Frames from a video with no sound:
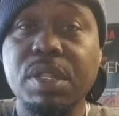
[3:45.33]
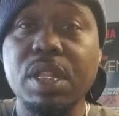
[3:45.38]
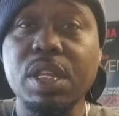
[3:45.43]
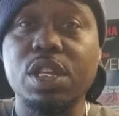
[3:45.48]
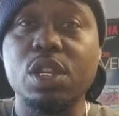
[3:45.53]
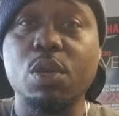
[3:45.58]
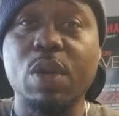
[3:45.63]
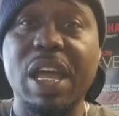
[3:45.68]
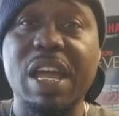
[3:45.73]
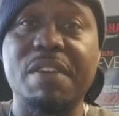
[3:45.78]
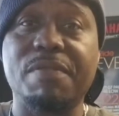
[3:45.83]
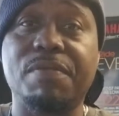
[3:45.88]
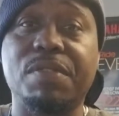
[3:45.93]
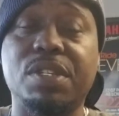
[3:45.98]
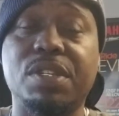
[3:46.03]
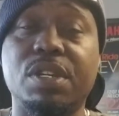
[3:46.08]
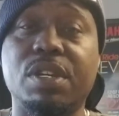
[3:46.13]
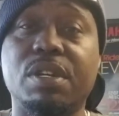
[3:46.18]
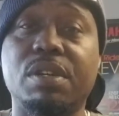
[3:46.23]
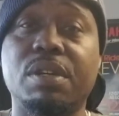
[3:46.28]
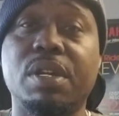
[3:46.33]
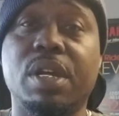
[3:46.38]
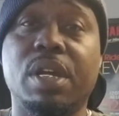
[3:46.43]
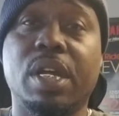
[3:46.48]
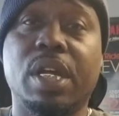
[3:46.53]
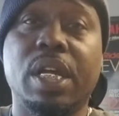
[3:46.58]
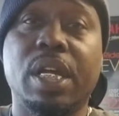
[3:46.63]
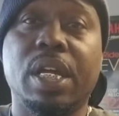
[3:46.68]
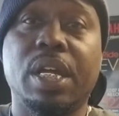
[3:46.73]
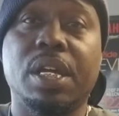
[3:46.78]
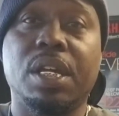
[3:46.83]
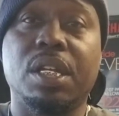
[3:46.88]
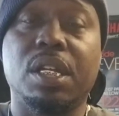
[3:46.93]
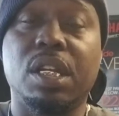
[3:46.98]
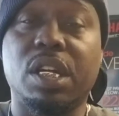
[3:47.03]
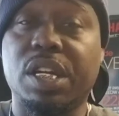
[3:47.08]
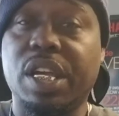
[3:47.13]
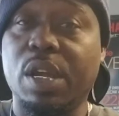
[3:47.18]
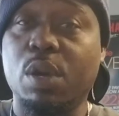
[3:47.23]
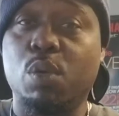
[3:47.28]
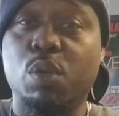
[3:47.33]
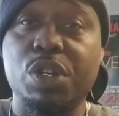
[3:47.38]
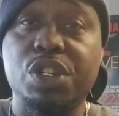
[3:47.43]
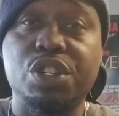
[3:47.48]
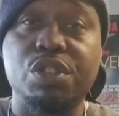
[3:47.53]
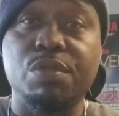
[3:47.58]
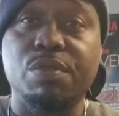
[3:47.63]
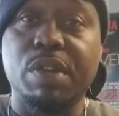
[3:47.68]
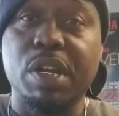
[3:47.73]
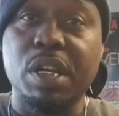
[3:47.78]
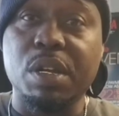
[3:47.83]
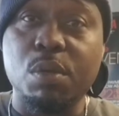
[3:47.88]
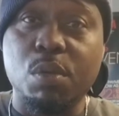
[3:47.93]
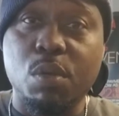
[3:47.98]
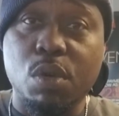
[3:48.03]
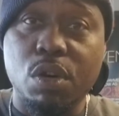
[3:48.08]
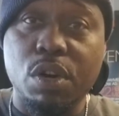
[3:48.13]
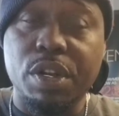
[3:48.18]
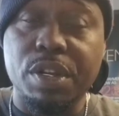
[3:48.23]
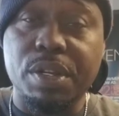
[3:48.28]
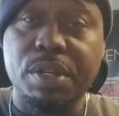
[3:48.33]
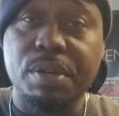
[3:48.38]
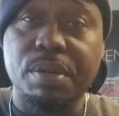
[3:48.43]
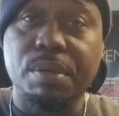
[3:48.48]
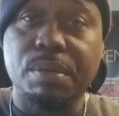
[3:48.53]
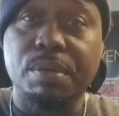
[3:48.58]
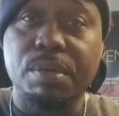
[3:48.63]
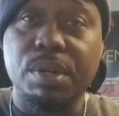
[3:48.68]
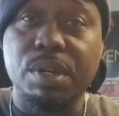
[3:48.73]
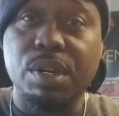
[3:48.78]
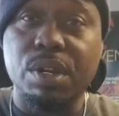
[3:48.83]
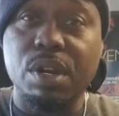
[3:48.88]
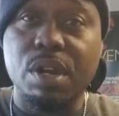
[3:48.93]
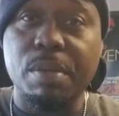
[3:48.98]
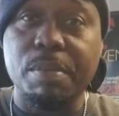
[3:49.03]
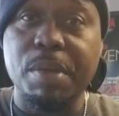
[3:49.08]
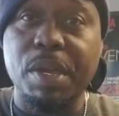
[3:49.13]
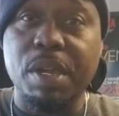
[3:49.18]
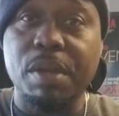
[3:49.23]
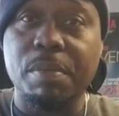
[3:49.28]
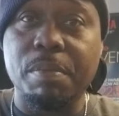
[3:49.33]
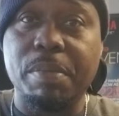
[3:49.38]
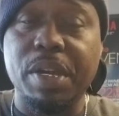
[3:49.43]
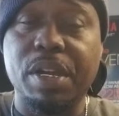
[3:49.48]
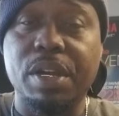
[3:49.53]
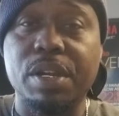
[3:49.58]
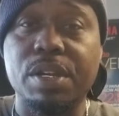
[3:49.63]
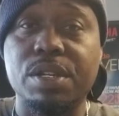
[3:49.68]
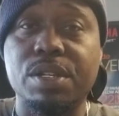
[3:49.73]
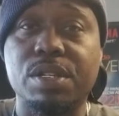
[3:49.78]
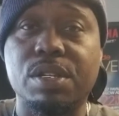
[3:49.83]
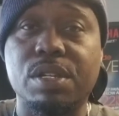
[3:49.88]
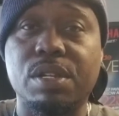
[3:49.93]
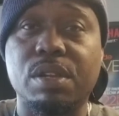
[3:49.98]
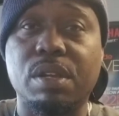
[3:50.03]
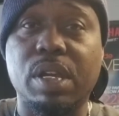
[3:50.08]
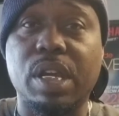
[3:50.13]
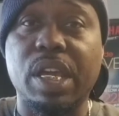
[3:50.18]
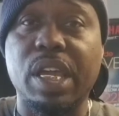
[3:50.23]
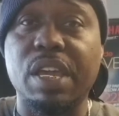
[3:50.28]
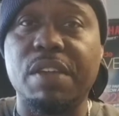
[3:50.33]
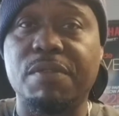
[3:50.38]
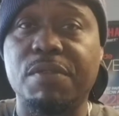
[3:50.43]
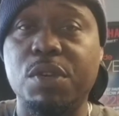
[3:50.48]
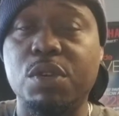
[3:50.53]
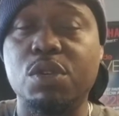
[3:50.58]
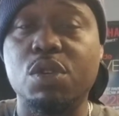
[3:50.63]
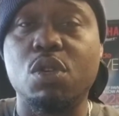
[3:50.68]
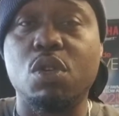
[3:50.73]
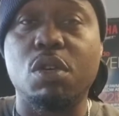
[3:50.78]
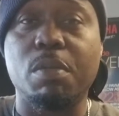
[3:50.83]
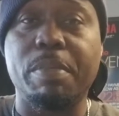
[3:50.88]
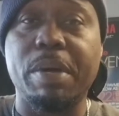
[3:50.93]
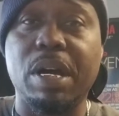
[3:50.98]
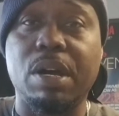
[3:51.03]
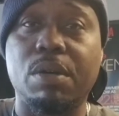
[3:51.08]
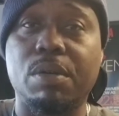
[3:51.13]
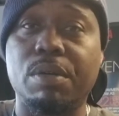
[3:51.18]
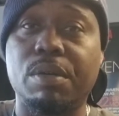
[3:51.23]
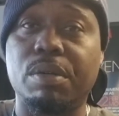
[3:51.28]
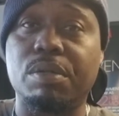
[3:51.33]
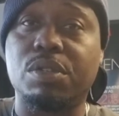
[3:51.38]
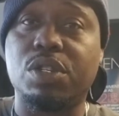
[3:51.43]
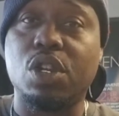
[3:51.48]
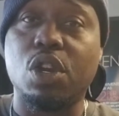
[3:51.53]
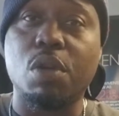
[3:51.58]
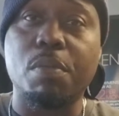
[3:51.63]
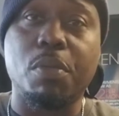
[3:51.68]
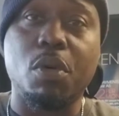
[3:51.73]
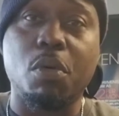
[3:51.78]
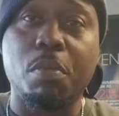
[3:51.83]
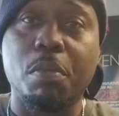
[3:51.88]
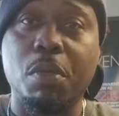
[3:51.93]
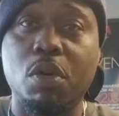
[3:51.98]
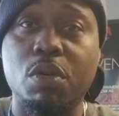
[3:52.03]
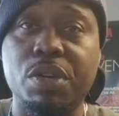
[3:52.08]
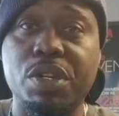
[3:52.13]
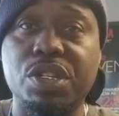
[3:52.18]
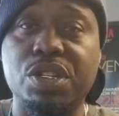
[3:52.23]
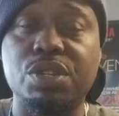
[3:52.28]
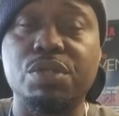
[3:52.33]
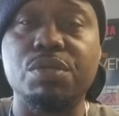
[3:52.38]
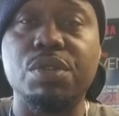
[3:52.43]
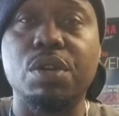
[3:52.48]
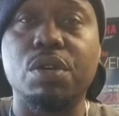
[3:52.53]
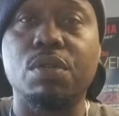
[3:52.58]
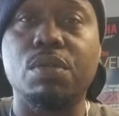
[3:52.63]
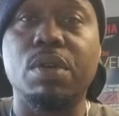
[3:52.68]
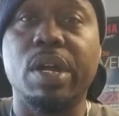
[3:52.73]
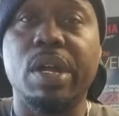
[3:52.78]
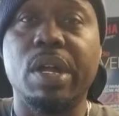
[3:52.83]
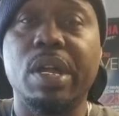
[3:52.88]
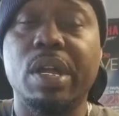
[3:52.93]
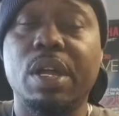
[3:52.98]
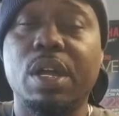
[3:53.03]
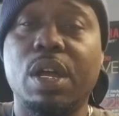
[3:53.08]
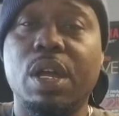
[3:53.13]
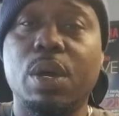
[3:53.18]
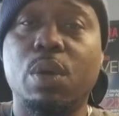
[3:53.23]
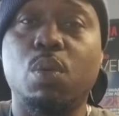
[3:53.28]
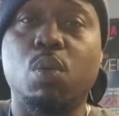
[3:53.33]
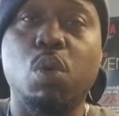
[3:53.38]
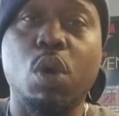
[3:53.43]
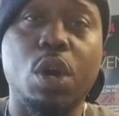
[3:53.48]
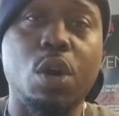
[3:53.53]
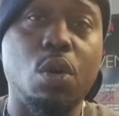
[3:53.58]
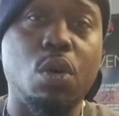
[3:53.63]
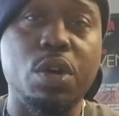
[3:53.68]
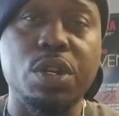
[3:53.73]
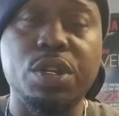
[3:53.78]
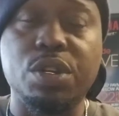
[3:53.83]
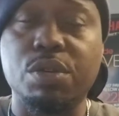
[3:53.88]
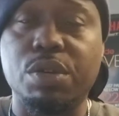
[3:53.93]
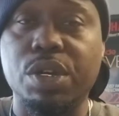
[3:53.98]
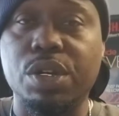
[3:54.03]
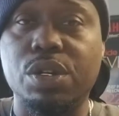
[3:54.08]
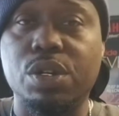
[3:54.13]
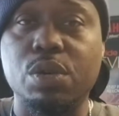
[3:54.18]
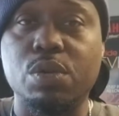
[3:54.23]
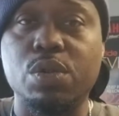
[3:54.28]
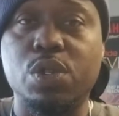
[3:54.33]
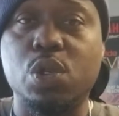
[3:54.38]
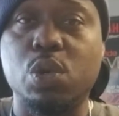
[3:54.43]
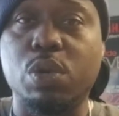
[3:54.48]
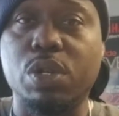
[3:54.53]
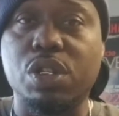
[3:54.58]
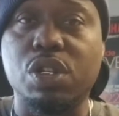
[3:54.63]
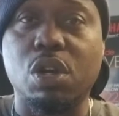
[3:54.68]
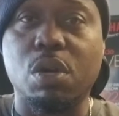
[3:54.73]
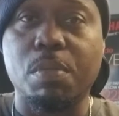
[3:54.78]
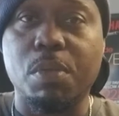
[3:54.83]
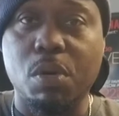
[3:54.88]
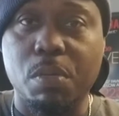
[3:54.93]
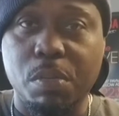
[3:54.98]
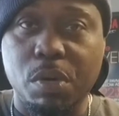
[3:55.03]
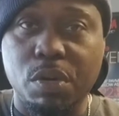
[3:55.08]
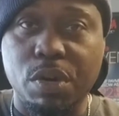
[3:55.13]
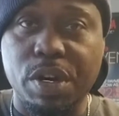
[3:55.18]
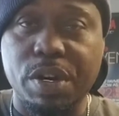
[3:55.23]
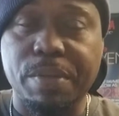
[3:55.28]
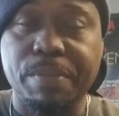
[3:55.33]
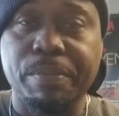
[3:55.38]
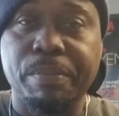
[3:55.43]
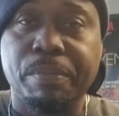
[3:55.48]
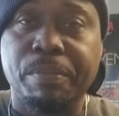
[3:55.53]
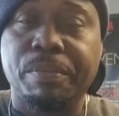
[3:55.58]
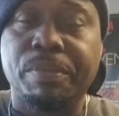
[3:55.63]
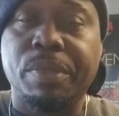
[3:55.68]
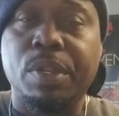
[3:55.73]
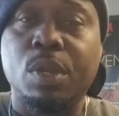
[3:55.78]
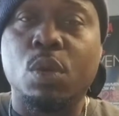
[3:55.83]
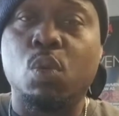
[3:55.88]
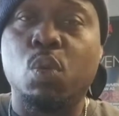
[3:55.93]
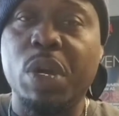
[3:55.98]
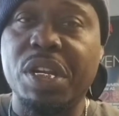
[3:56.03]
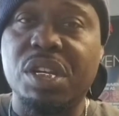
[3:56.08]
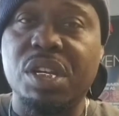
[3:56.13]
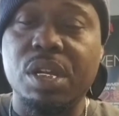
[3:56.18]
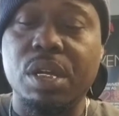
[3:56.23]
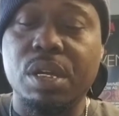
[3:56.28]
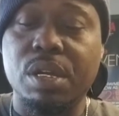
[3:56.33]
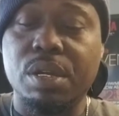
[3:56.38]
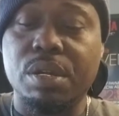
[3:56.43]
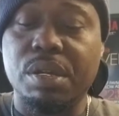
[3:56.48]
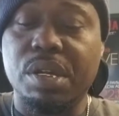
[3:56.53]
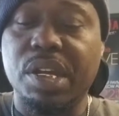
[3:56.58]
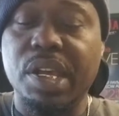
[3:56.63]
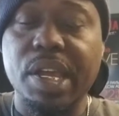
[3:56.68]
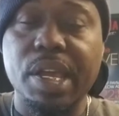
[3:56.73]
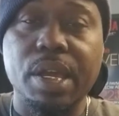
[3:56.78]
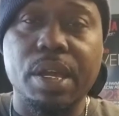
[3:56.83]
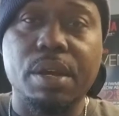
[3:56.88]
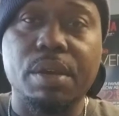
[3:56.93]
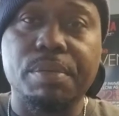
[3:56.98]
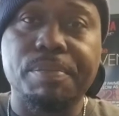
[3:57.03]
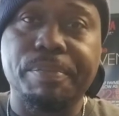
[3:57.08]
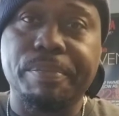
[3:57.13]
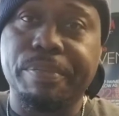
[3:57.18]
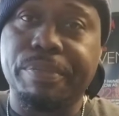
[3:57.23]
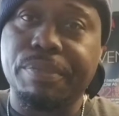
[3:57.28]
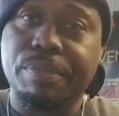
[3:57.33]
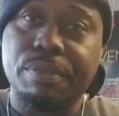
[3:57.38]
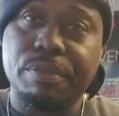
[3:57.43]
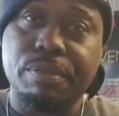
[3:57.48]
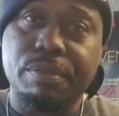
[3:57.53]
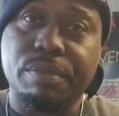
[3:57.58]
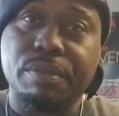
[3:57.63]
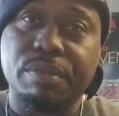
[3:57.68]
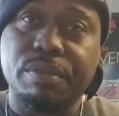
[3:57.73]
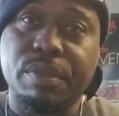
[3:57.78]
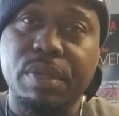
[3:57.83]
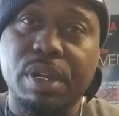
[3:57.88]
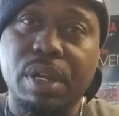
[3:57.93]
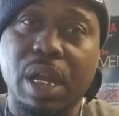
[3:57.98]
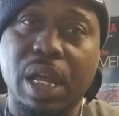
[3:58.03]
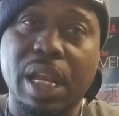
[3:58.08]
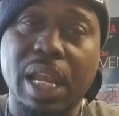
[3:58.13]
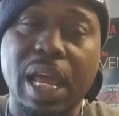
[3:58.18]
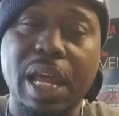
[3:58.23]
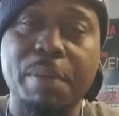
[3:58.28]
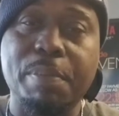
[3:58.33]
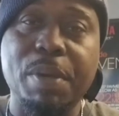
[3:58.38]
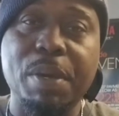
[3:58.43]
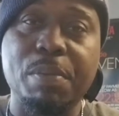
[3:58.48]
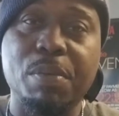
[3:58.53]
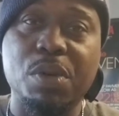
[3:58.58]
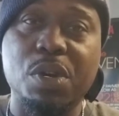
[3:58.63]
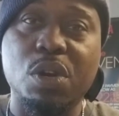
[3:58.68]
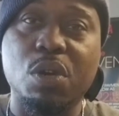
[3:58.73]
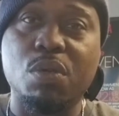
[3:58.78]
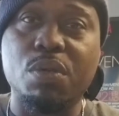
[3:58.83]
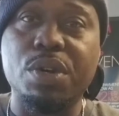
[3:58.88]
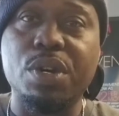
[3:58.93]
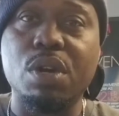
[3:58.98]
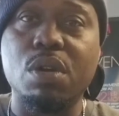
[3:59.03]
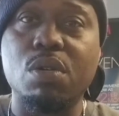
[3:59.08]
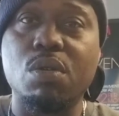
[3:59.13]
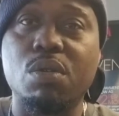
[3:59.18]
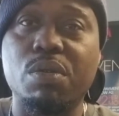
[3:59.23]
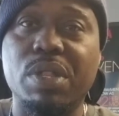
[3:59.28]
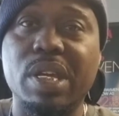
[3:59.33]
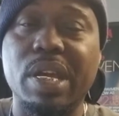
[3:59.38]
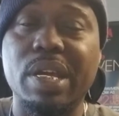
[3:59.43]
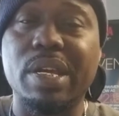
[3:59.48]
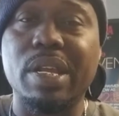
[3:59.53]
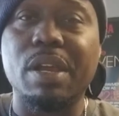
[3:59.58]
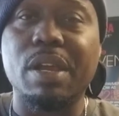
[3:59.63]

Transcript: you have to look at what you really want. You know what I mean? Because if you know about turbo motors, you know what all you can do to a turbo motor. With the Kia, a lot of people don't know that their